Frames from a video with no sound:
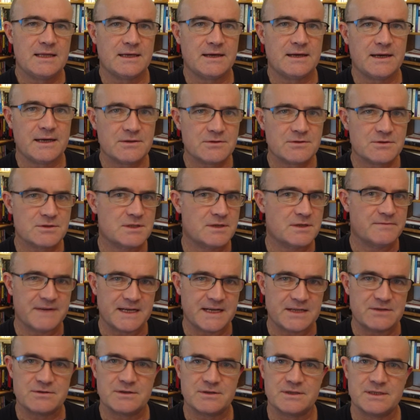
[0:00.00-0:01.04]
Now, Andrew's a
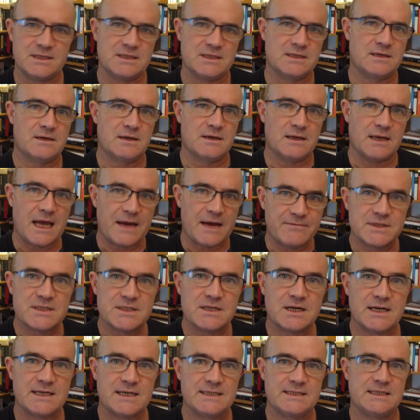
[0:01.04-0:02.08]
veteran in the
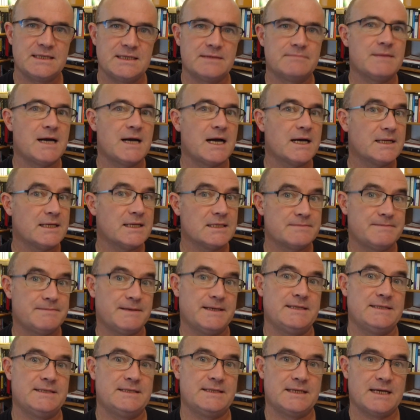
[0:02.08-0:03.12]
advertising and marketing
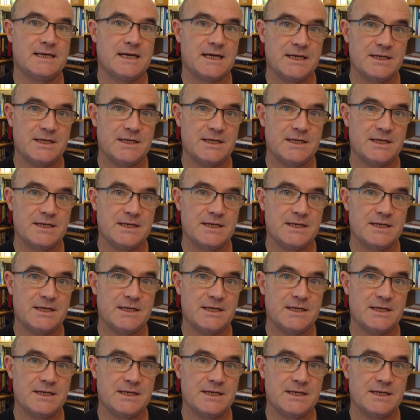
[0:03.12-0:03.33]
space in